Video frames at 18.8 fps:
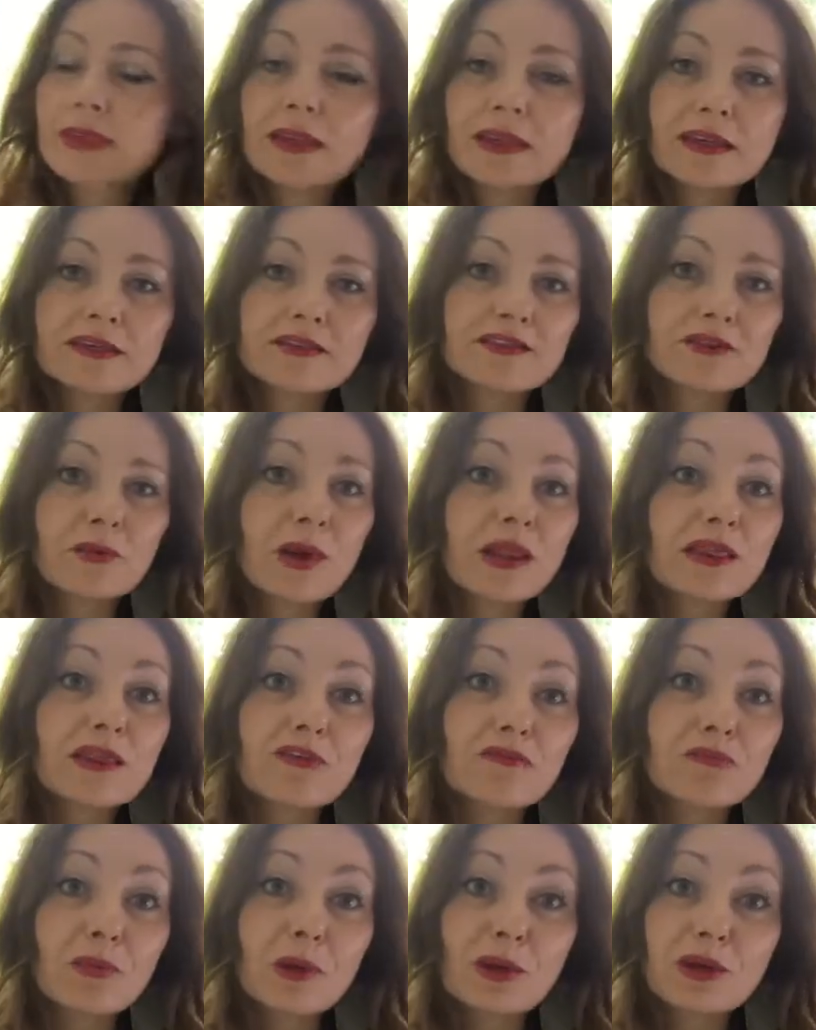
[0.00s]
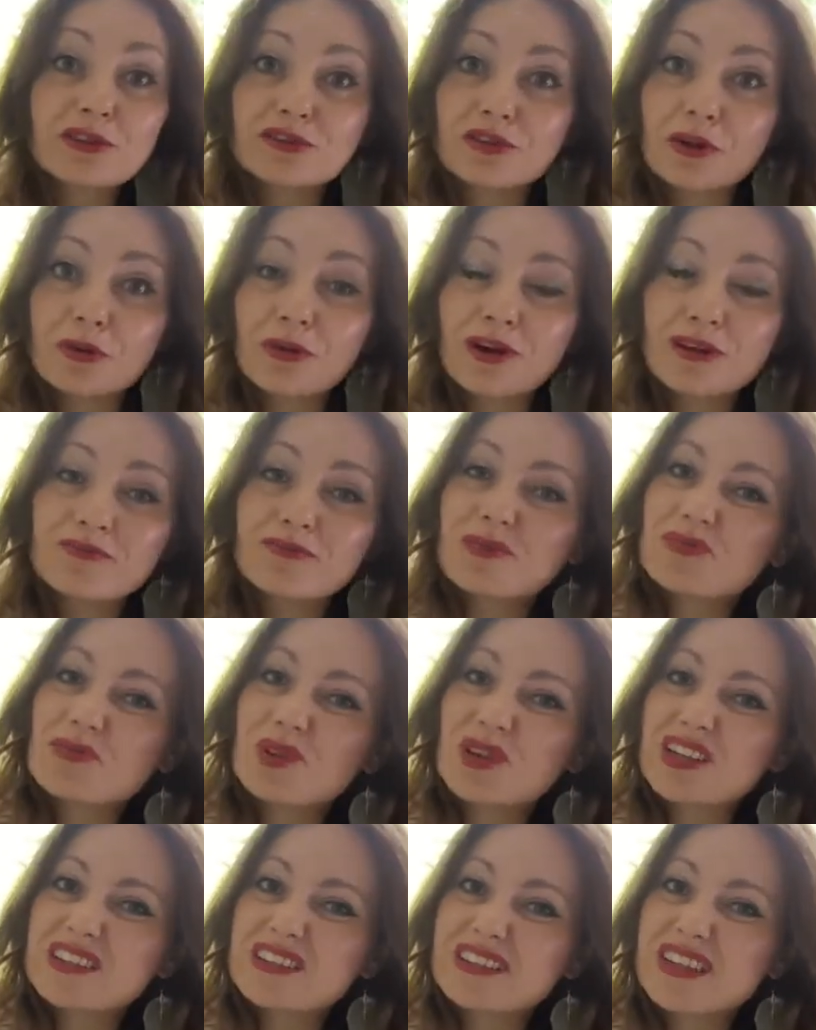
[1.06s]
it's a well-loved book, so I've been
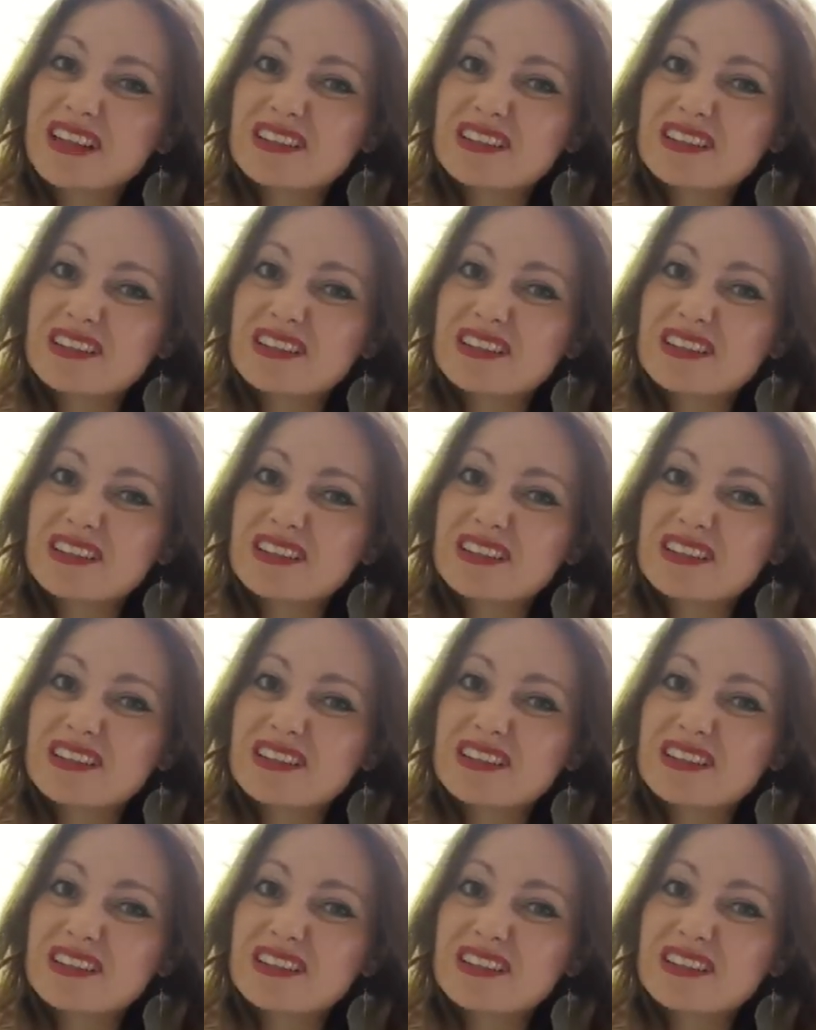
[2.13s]
wanting to get